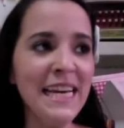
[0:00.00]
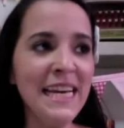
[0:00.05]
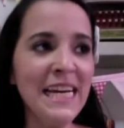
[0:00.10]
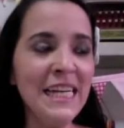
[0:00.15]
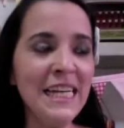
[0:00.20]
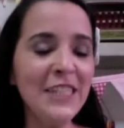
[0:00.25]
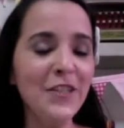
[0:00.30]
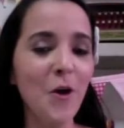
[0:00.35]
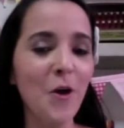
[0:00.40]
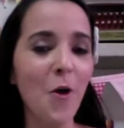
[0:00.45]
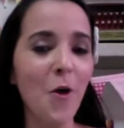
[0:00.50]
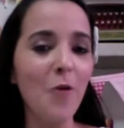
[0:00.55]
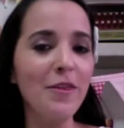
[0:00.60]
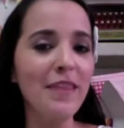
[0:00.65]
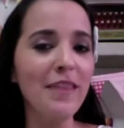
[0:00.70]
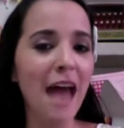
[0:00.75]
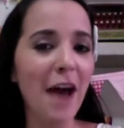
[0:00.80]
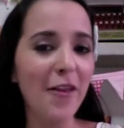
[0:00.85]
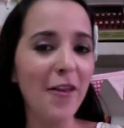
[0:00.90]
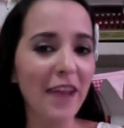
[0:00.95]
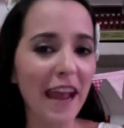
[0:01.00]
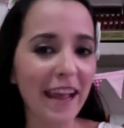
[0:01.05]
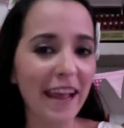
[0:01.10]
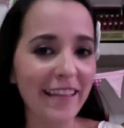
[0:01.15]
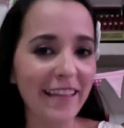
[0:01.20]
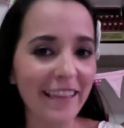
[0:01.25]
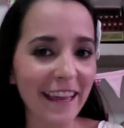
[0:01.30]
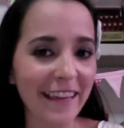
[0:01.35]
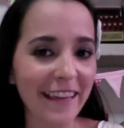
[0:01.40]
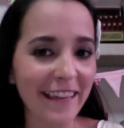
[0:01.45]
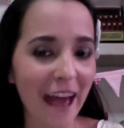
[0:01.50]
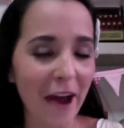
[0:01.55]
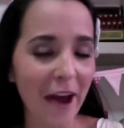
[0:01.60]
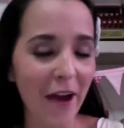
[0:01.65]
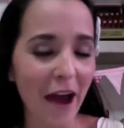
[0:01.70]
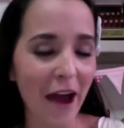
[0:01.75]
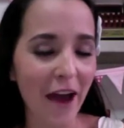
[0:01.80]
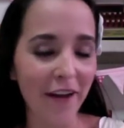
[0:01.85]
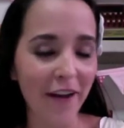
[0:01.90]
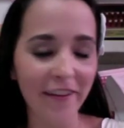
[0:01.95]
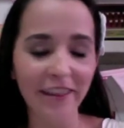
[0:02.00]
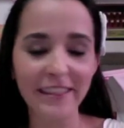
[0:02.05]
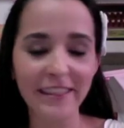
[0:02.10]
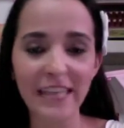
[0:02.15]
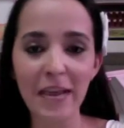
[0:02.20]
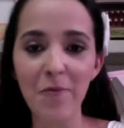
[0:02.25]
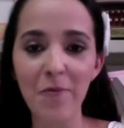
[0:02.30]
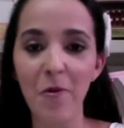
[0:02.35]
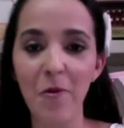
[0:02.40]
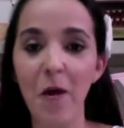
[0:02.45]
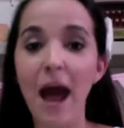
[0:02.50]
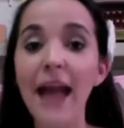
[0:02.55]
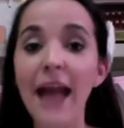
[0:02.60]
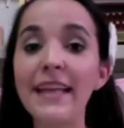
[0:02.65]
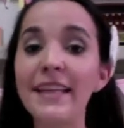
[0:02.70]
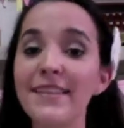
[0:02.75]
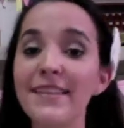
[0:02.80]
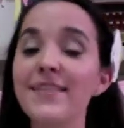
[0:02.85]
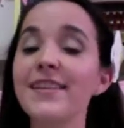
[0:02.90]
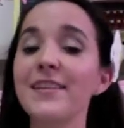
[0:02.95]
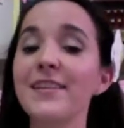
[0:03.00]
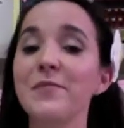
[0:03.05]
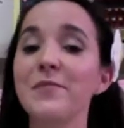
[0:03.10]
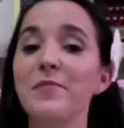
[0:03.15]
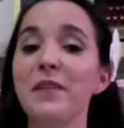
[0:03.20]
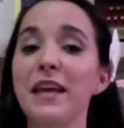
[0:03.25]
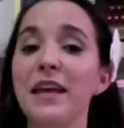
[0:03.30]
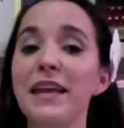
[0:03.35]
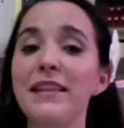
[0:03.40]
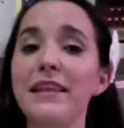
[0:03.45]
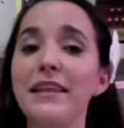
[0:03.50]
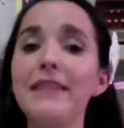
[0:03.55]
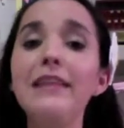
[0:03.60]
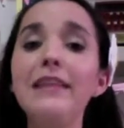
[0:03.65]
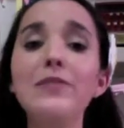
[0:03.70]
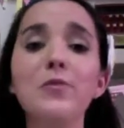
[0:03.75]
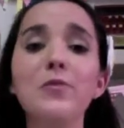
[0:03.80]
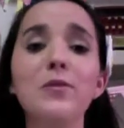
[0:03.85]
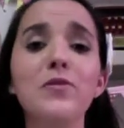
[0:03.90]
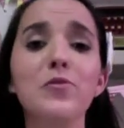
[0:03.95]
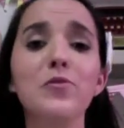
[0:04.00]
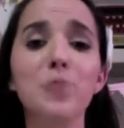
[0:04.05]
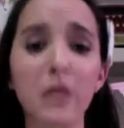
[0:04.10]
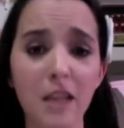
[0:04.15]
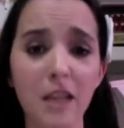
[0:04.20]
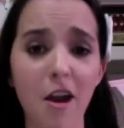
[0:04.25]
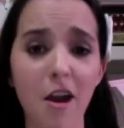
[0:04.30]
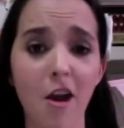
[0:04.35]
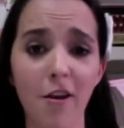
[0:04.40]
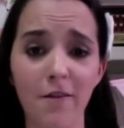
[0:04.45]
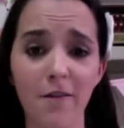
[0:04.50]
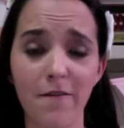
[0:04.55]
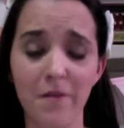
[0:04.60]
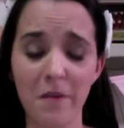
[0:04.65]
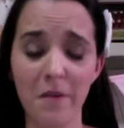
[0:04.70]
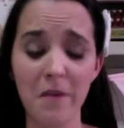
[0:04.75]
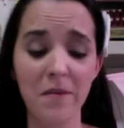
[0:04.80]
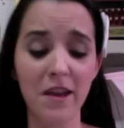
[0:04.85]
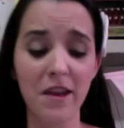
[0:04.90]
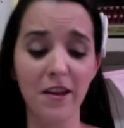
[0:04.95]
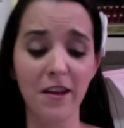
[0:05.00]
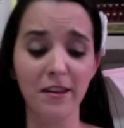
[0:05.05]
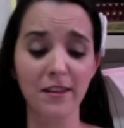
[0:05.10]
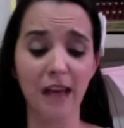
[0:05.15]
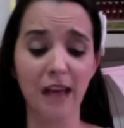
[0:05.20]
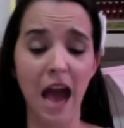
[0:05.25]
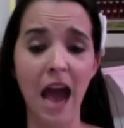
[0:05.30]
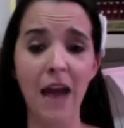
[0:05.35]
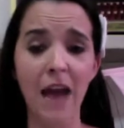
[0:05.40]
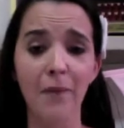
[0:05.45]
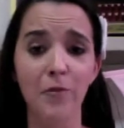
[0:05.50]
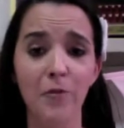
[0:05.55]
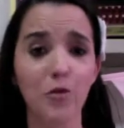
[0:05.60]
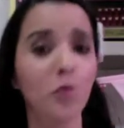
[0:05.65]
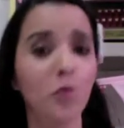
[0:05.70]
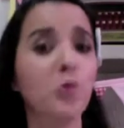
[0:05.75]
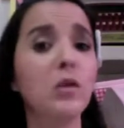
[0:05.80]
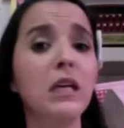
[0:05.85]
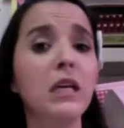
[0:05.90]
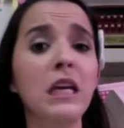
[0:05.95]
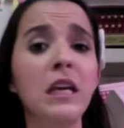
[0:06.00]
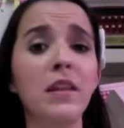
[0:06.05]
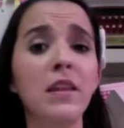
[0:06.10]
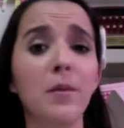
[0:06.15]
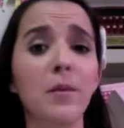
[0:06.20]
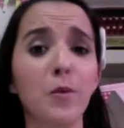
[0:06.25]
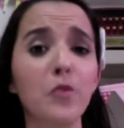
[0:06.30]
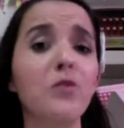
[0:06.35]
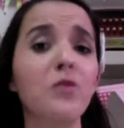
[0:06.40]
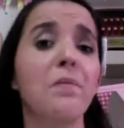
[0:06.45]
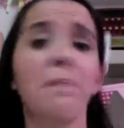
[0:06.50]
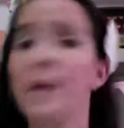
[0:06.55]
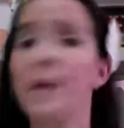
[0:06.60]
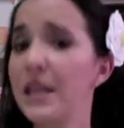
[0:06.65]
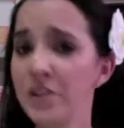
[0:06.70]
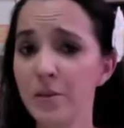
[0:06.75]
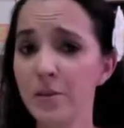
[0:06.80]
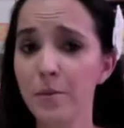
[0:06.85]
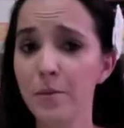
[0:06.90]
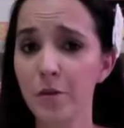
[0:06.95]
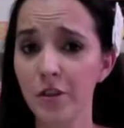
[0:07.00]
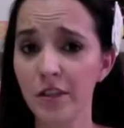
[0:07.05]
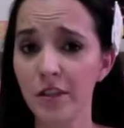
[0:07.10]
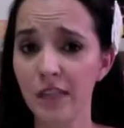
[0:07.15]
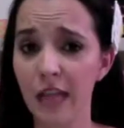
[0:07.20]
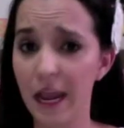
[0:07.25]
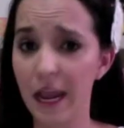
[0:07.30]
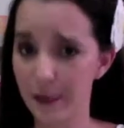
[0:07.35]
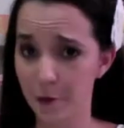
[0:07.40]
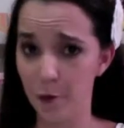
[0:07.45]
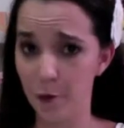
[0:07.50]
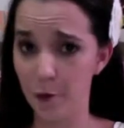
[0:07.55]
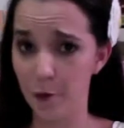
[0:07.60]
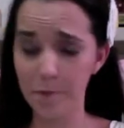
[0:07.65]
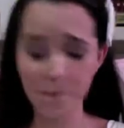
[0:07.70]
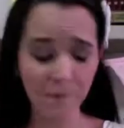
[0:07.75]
So now that I laid that out of the table, I need to explain that this one's really hard for me because I'm truly the most impatient person I know.